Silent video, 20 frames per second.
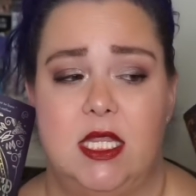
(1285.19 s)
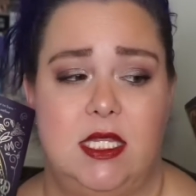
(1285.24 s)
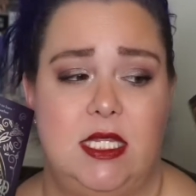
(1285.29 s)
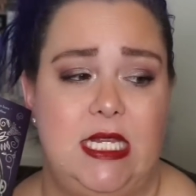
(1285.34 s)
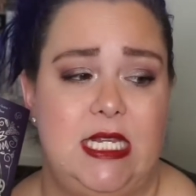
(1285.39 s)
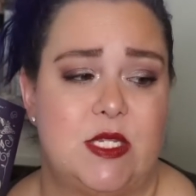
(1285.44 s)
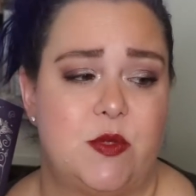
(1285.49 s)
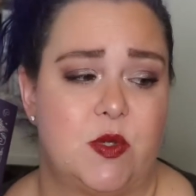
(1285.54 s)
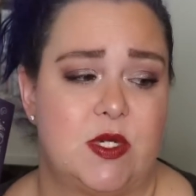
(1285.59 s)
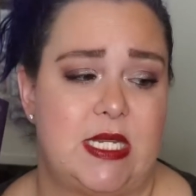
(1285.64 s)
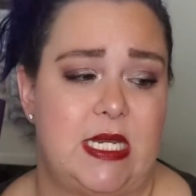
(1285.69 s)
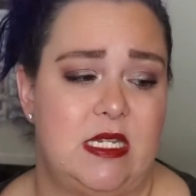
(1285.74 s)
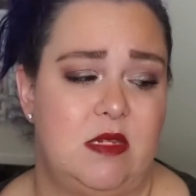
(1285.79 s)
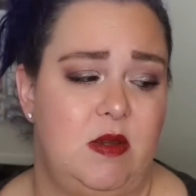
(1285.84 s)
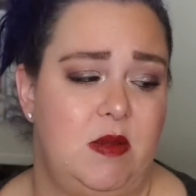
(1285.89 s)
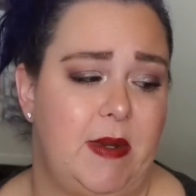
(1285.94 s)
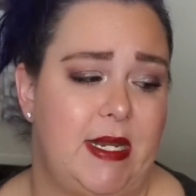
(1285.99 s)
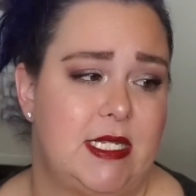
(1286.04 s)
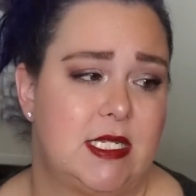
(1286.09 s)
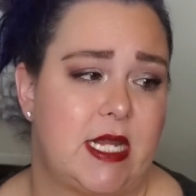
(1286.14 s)
These were sent
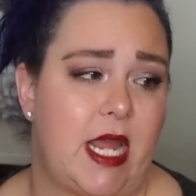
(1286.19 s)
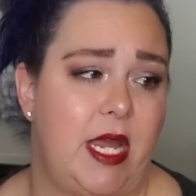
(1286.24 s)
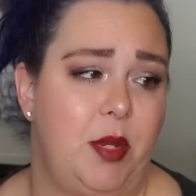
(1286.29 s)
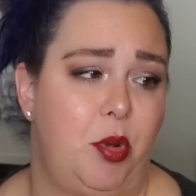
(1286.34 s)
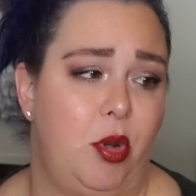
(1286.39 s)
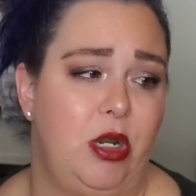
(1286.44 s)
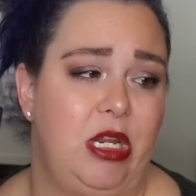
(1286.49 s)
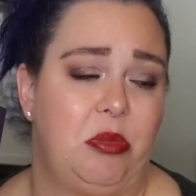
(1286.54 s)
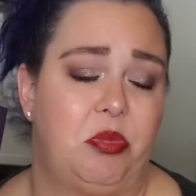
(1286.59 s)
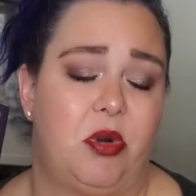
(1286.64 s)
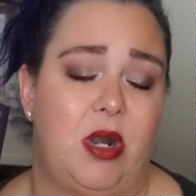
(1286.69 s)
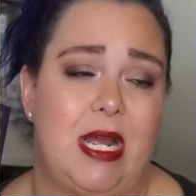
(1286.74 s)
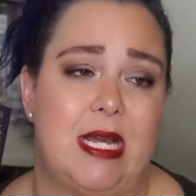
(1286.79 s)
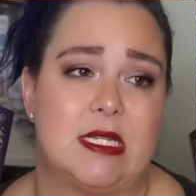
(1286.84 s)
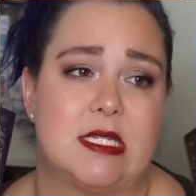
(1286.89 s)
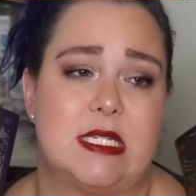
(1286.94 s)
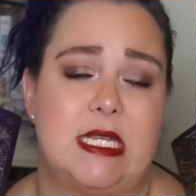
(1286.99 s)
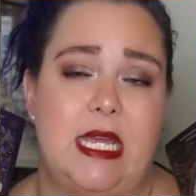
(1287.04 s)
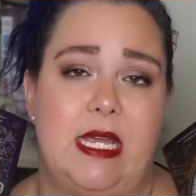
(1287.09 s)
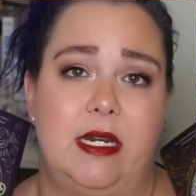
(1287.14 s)
to me by Sky Pony
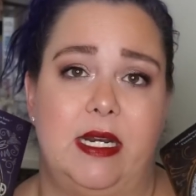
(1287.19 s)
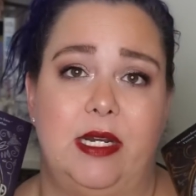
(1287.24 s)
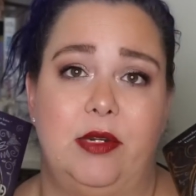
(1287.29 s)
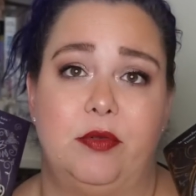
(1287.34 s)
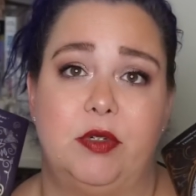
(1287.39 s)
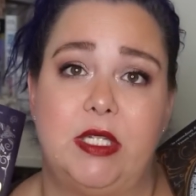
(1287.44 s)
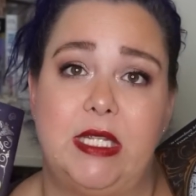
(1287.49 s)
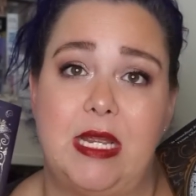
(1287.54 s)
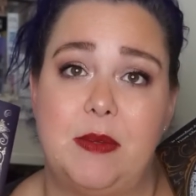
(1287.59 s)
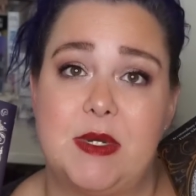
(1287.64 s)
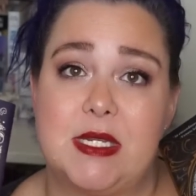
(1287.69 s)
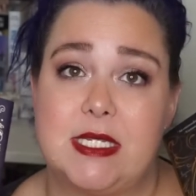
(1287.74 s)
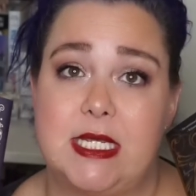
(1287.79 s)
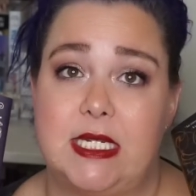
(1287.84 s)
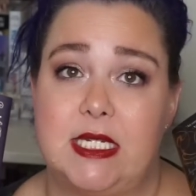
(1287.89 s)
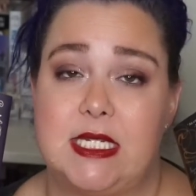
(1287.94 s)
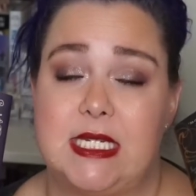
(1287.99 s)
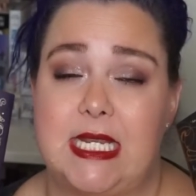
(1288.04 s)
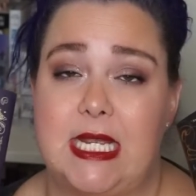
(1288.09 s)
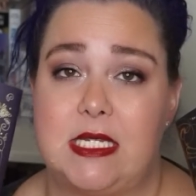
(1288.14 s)
Press and I really am
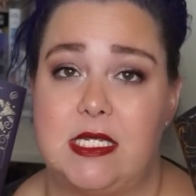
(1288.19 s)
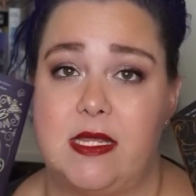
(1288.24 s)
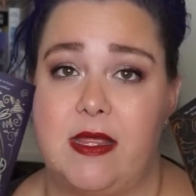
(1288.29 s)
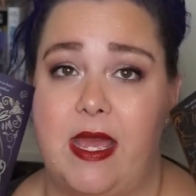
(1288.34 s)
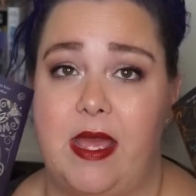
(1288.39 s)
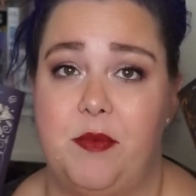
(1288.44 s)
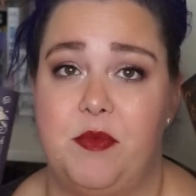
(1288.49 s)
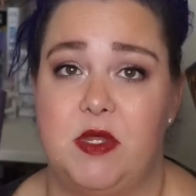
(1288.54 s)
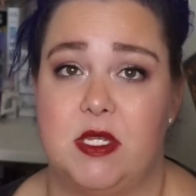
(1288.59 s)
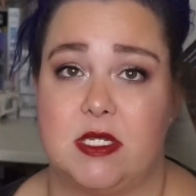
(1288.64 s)
excited to get to them.